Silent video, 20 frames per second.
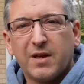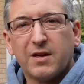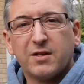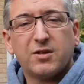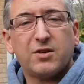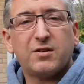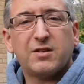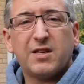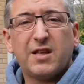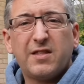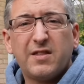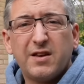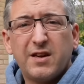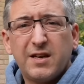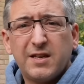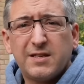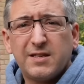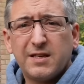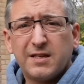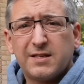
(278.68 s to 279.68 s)
So you can see
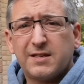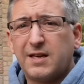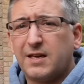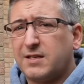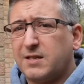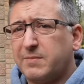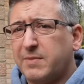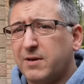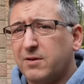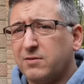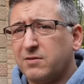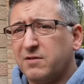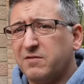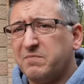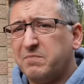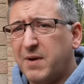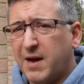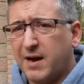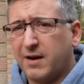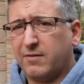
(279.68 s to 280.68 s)
36 decibels
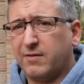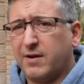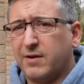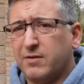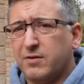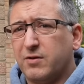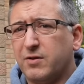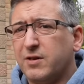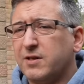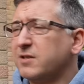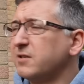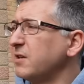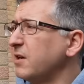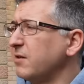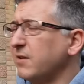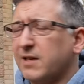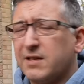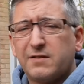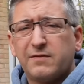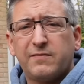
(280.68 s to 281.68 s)
of background noise,
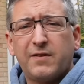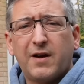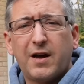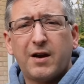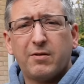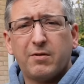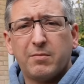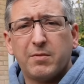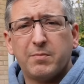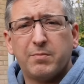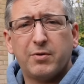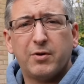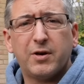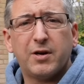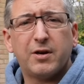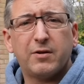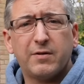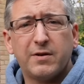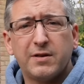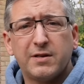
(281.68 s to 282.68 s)
so let's fire up the
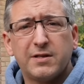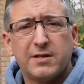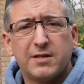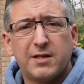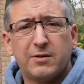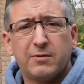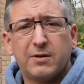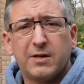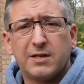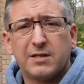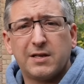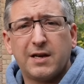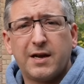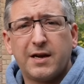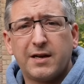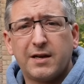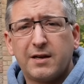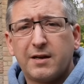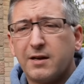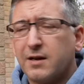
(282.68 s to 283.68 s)
boiler and see what it's
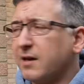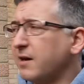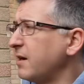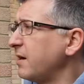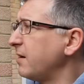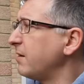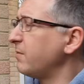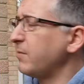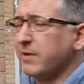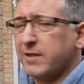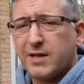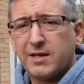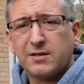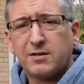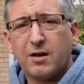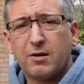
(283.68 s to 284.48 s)
like when that's